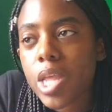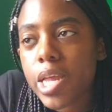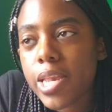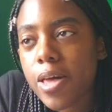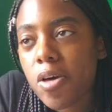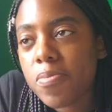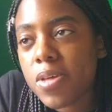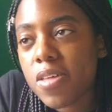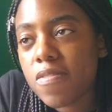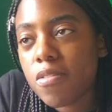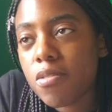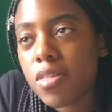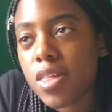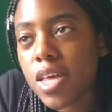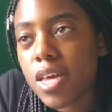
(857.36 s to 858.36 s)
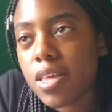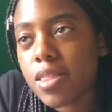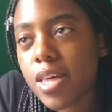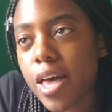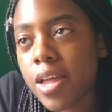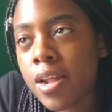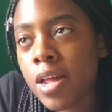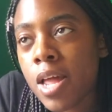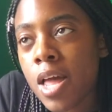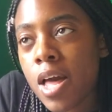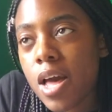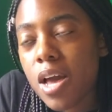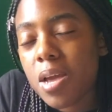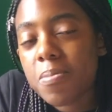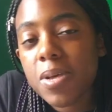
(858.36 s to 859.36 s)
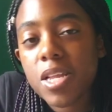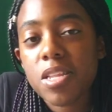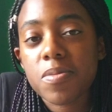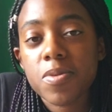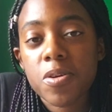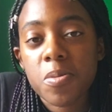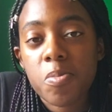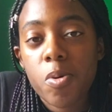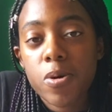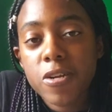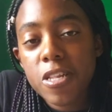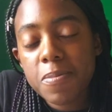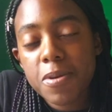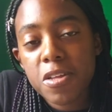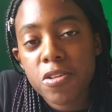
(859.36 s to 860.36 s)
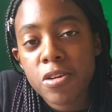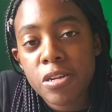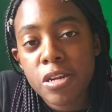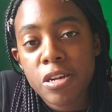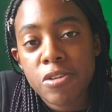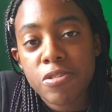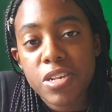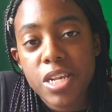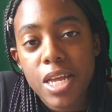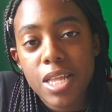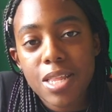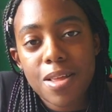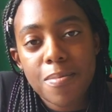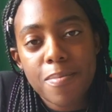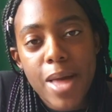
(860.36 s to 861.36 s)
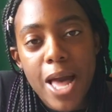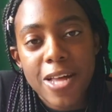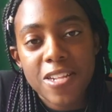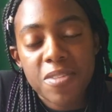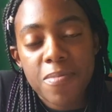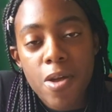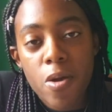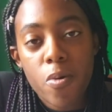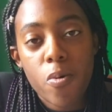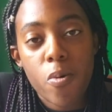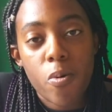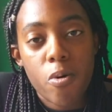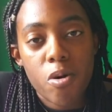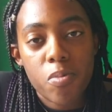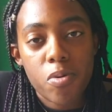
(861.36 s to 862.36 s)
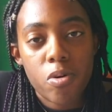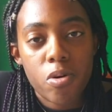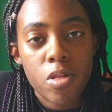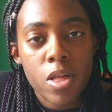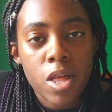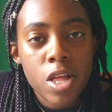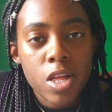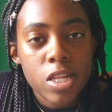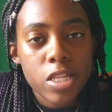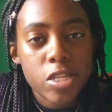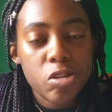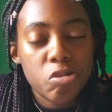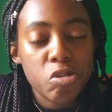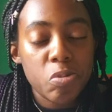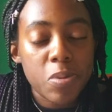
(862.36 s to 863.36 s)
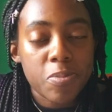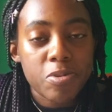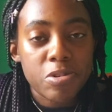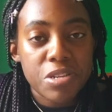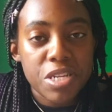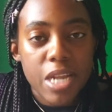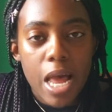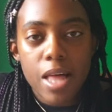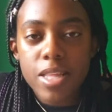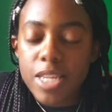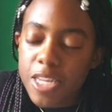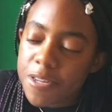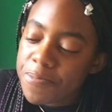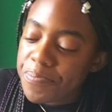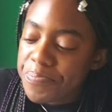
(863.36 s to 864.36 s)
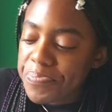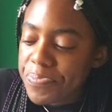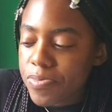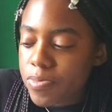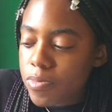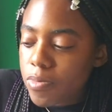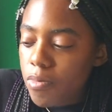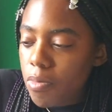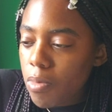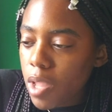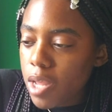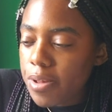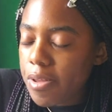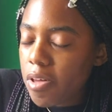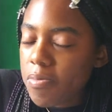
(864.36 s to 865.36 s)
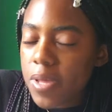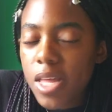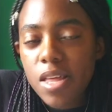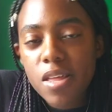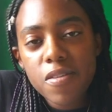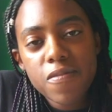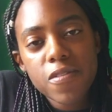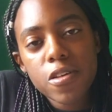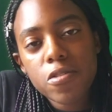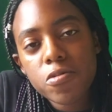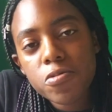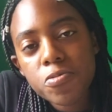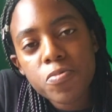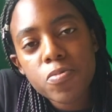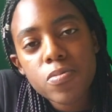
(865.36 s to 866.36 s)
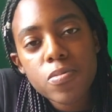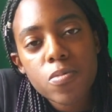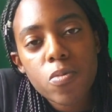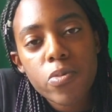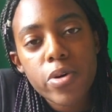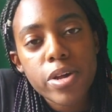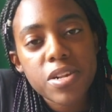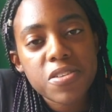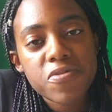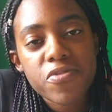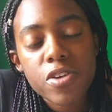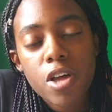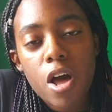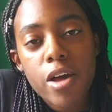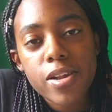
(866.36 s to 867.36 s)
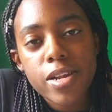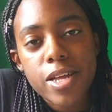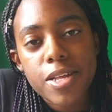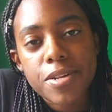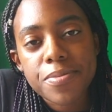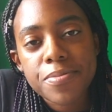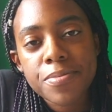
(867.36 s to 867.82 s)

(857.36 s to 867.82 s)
Tell me if you think that I made some good points but you couldn't understand them past my horrible, stupid personality. Tell me if you want different content.